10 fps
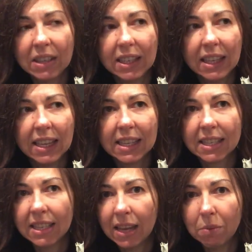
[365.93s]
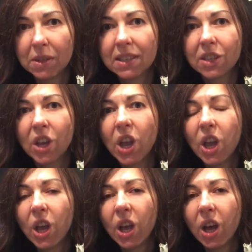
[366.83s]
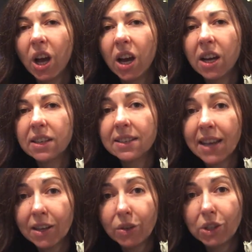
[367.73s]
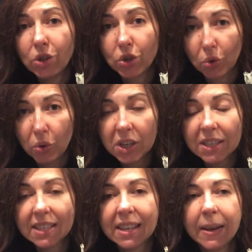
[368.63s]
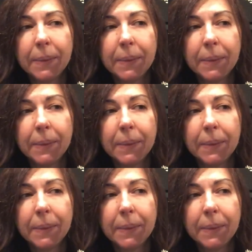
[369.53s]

I think its name is Succulent Source.